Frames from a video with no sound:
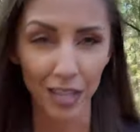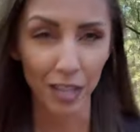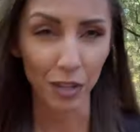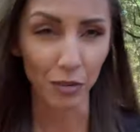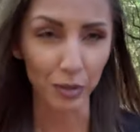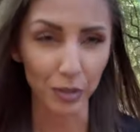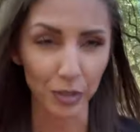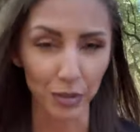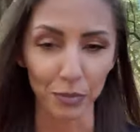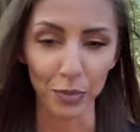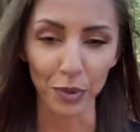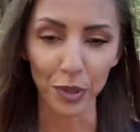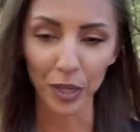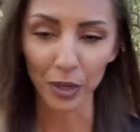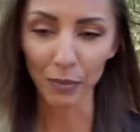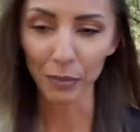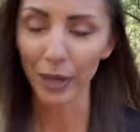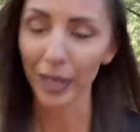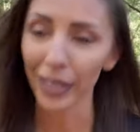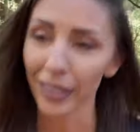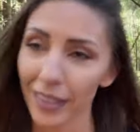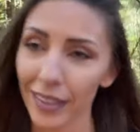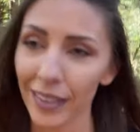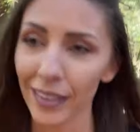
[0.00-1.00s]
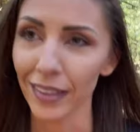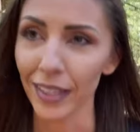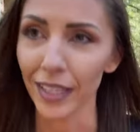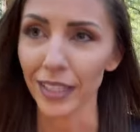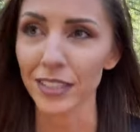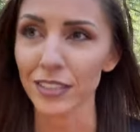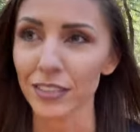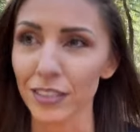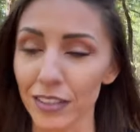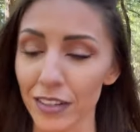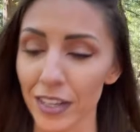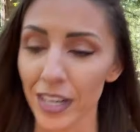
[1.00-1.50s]
You went to Burning Man.
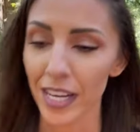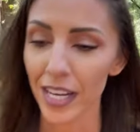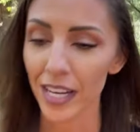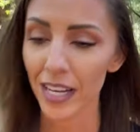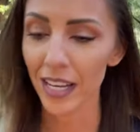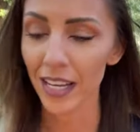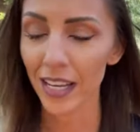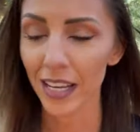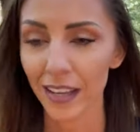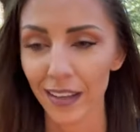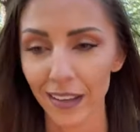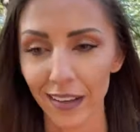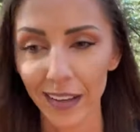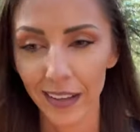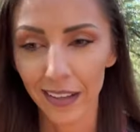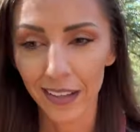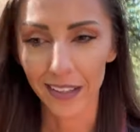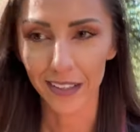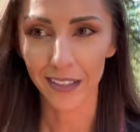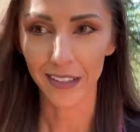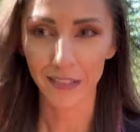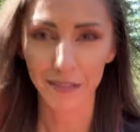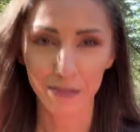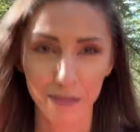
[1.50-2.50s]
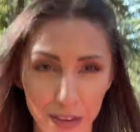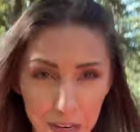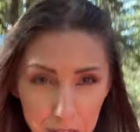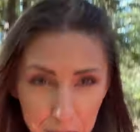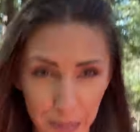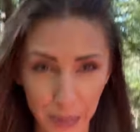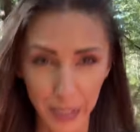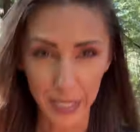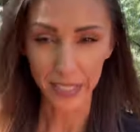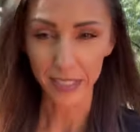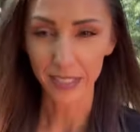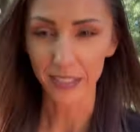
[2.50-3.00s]
That's all right. You didn't find a
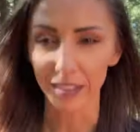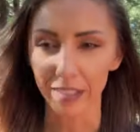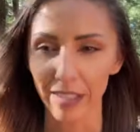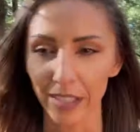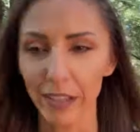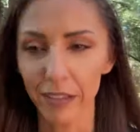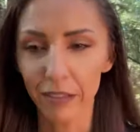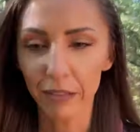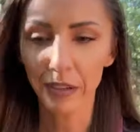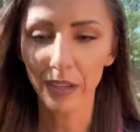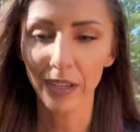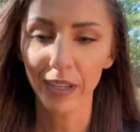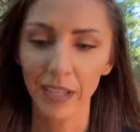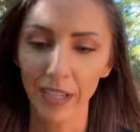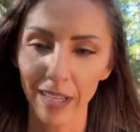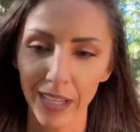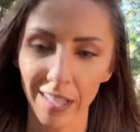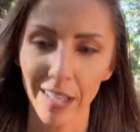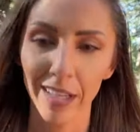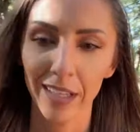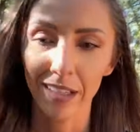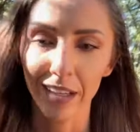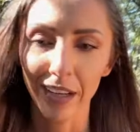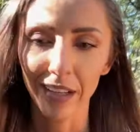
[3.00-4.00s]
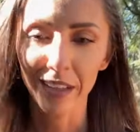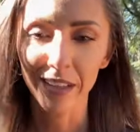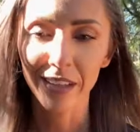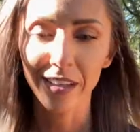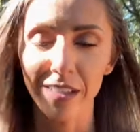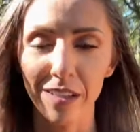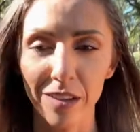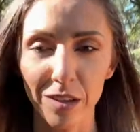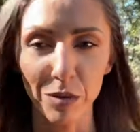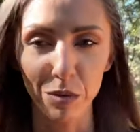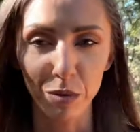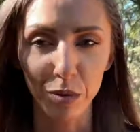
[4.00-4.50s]
place to live. Not the end
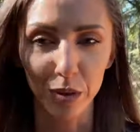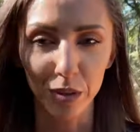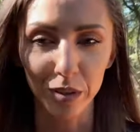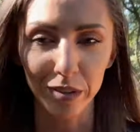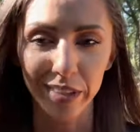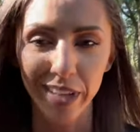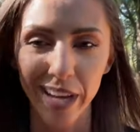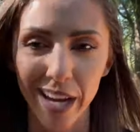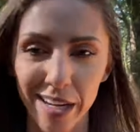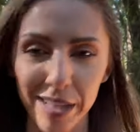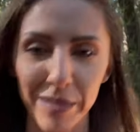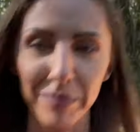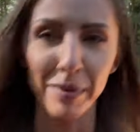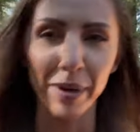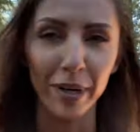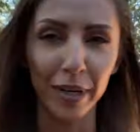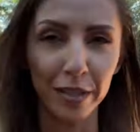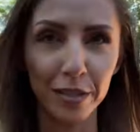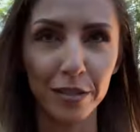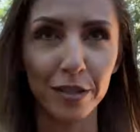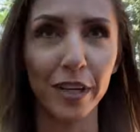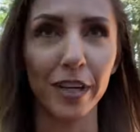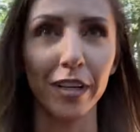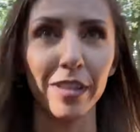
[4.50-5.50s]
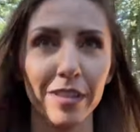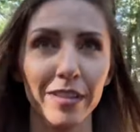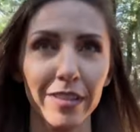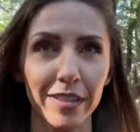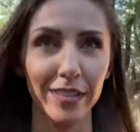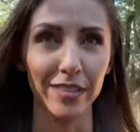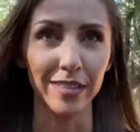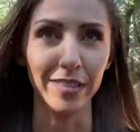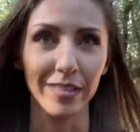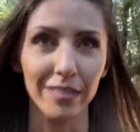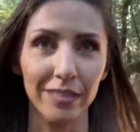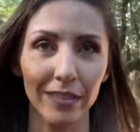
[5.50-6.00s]
of the world. Yeah, you bought a trailer that
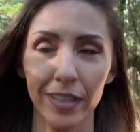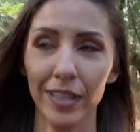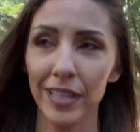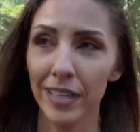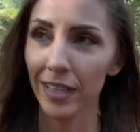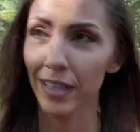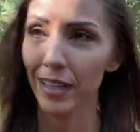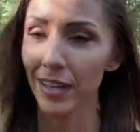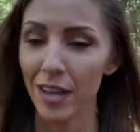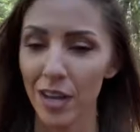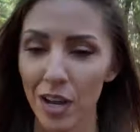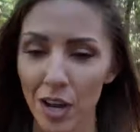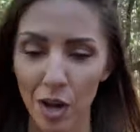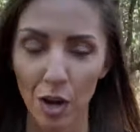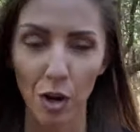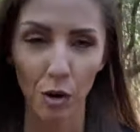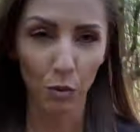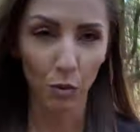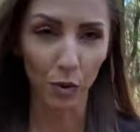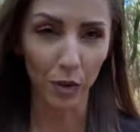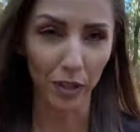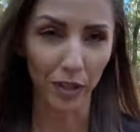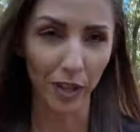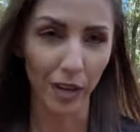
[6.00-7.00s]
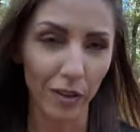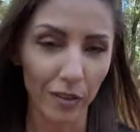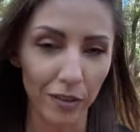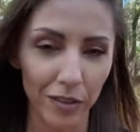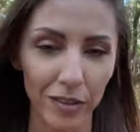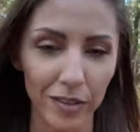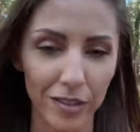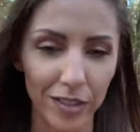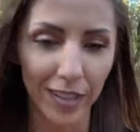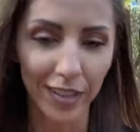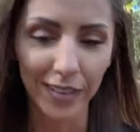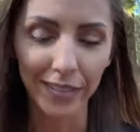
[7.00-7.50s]
didn't work out and you're
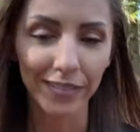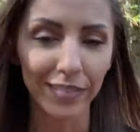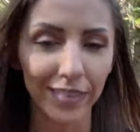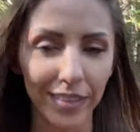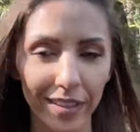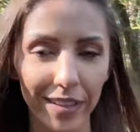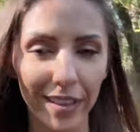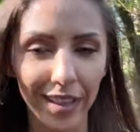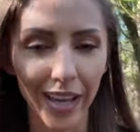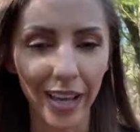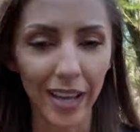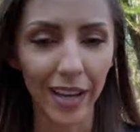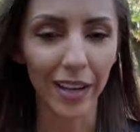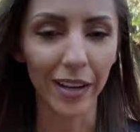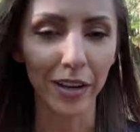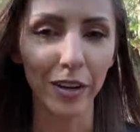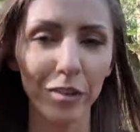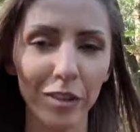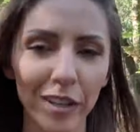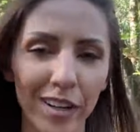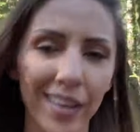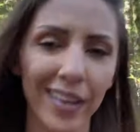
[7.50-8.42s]
trying to figure that out.